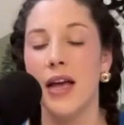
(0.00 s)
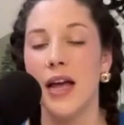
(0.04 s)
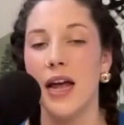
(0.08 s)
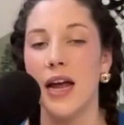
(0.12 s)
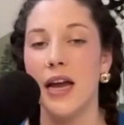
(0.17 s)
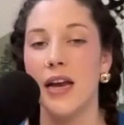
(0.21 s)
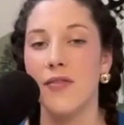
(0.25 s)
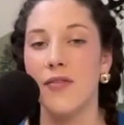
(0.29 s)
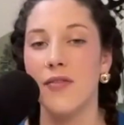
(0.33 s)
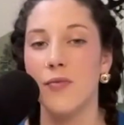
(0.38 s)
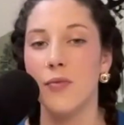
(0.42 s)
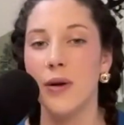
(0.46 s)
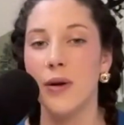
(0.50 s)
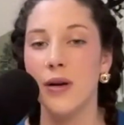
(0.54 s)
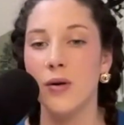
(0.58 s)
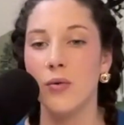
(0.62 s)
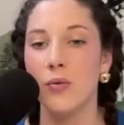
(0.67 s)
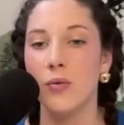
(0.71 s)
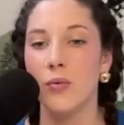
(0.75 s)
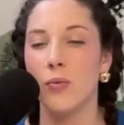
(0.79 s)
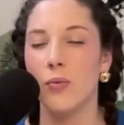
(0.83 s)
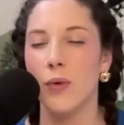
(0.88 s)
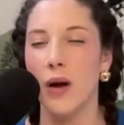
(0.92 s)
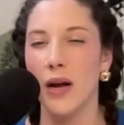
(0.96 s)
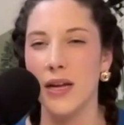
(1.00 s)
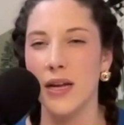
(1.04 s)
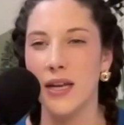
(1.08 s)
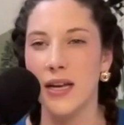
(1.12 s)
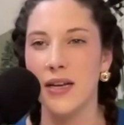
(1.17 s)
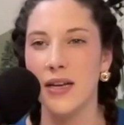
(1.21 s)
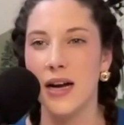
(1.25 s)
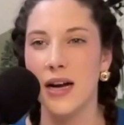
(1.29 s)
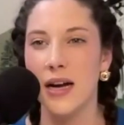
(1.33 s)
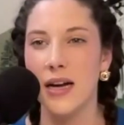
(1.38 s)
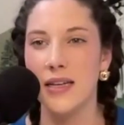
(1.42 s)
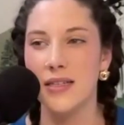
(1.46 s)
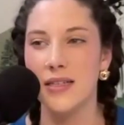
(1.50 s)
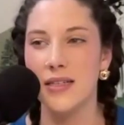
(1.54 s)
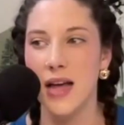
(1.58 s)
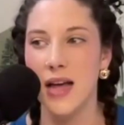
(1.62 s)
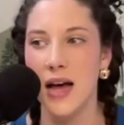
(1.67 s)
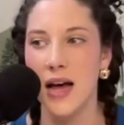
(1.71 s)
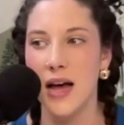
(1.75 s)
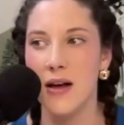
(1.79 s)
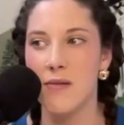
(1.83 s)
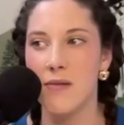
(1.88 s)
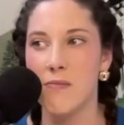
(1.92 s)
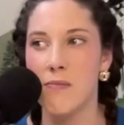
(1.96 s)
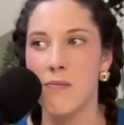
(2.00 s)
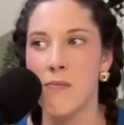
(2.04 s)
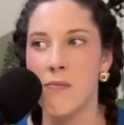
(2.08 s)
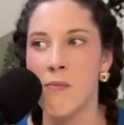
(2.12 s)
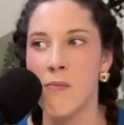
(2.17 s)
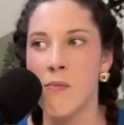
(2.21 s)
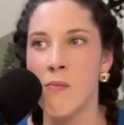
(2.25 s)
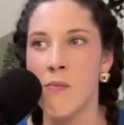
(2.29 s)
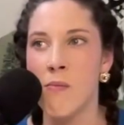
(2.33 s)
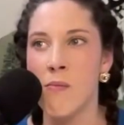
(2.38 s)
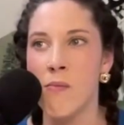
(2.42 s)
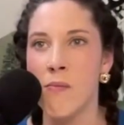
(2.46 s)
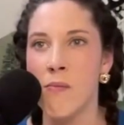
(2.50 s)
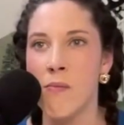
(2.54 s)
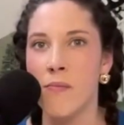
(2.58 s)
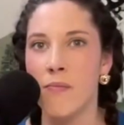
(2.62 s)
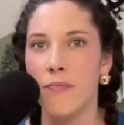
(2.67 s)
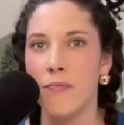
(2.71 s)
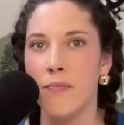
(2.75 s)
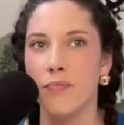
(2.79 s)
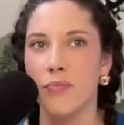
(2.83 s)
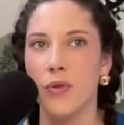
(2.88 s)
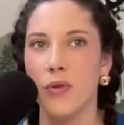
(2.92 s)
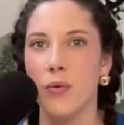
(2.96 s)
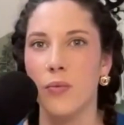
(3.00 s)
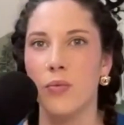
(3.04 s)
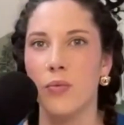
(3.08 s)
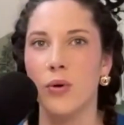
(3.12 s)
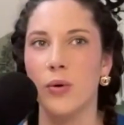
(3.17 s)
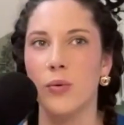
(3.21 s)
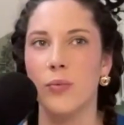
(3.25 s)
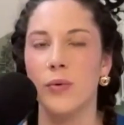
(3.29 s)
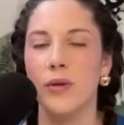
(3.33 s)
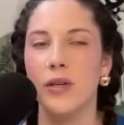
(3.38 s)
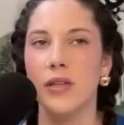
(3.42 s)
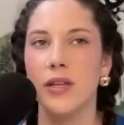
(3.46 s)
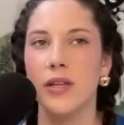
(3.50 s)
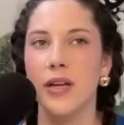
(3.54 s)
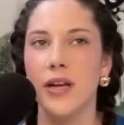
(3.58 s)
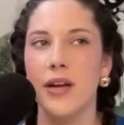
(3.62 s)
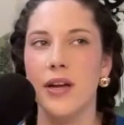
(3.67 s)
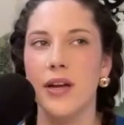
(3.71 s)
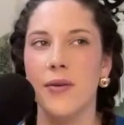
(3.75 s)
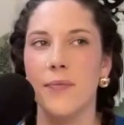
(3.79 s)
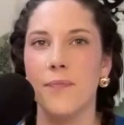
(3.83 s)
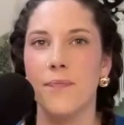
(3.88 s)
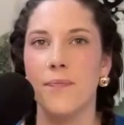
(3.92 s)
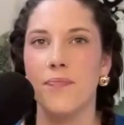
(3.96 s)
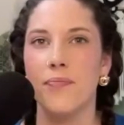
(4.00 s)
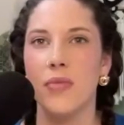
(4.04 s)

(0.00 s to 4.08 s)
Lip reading: And if we don't recognize that, we're really